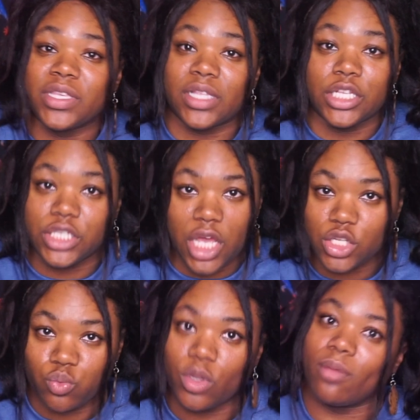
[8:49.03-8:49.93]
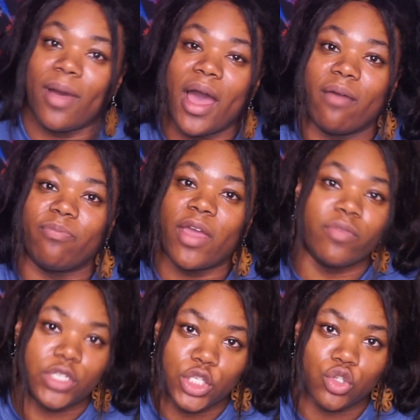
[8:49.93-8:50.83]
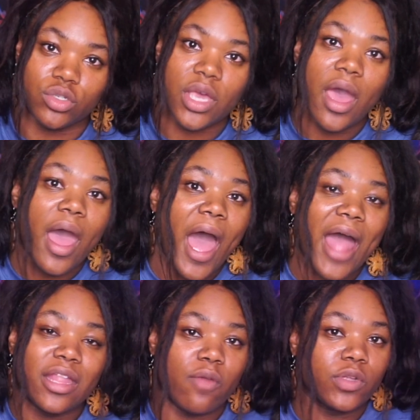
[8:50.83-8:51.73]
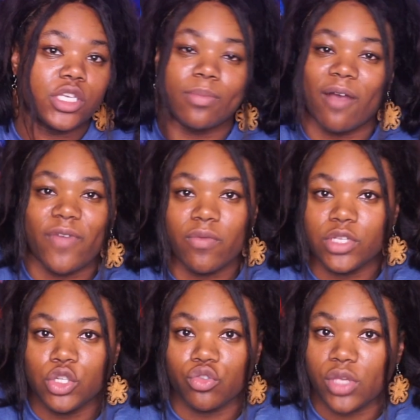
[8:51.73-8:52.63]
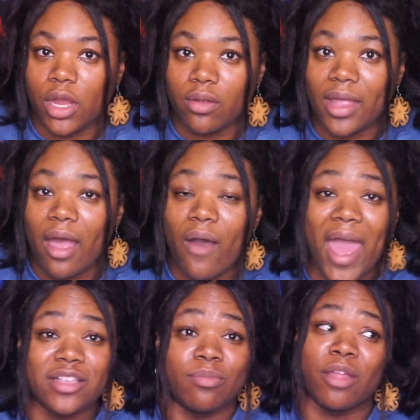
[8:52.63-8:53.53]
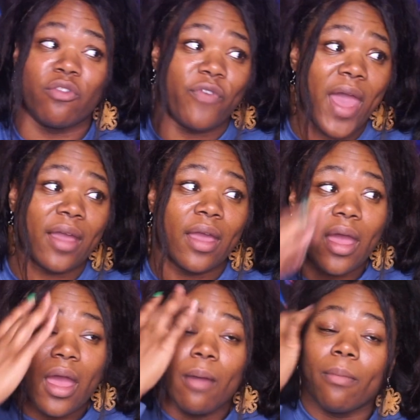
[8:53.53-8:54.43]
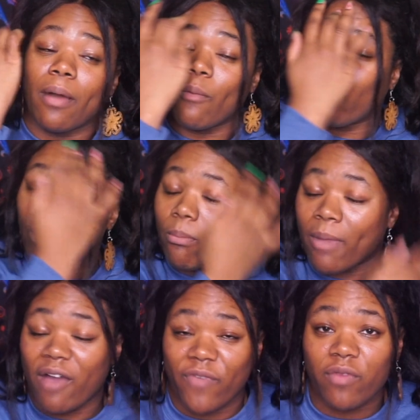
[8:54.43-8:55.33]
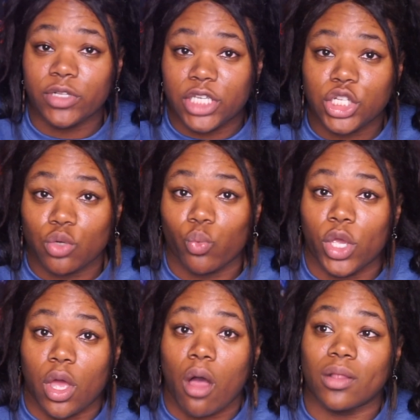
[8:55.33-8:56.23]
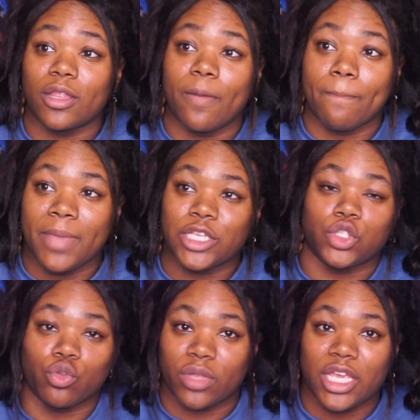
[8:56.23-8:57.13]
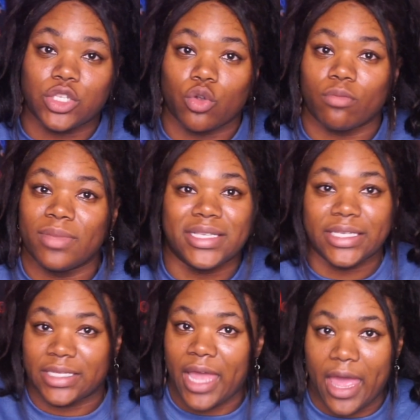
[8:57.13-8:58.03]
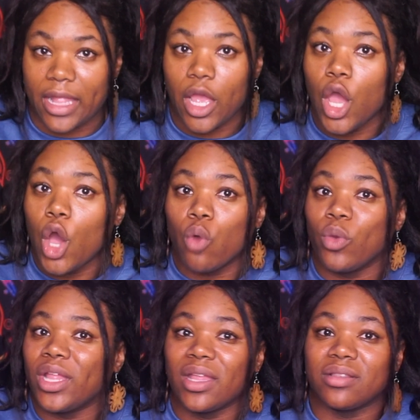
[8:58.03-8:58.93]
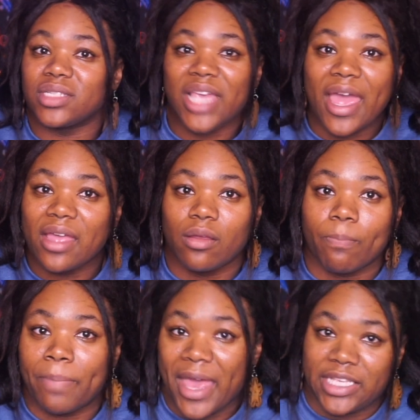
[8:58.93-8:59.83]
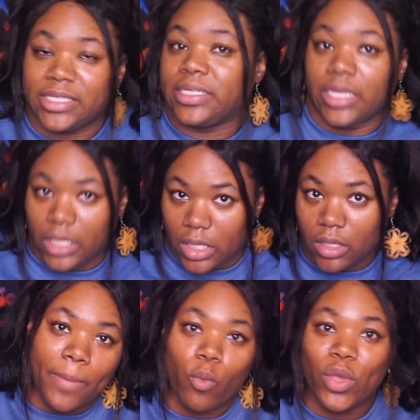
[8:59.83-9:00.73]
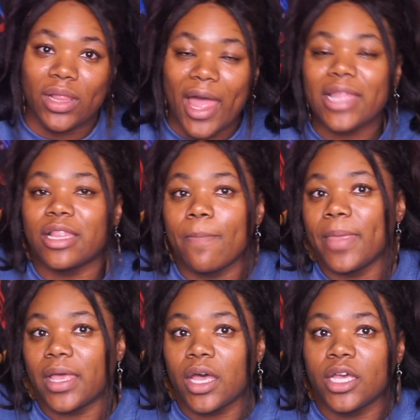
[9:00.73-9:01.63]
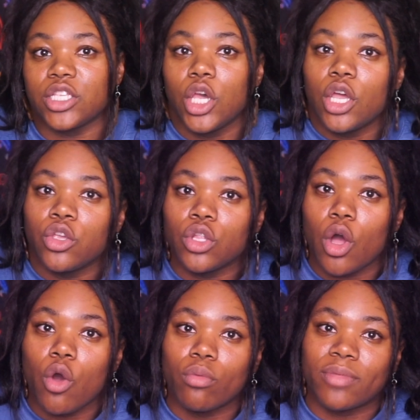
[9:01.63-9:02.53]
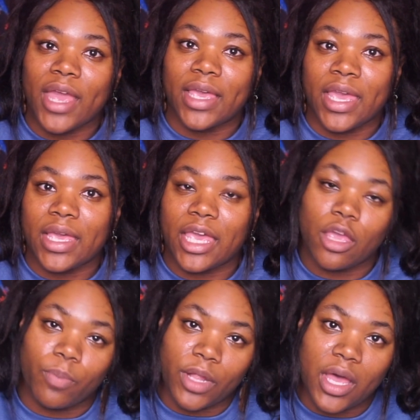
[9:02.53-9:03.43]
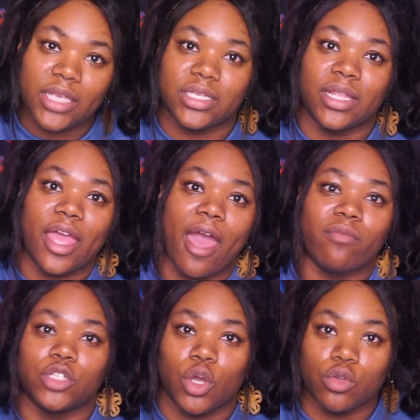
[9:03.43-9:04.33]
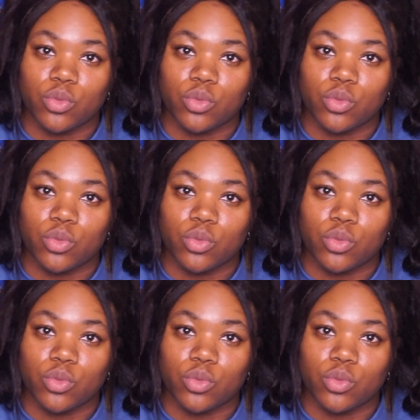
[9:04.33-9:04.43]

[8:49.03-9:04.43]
touched one of my favorite teachers. I never took my favorite teacher's hair down. As a matter of fact, my favorite teacher, we called them Mr. This or Mrs. That. We didn't say bestie, but we liked them because, you know, they keep with us and they have jokes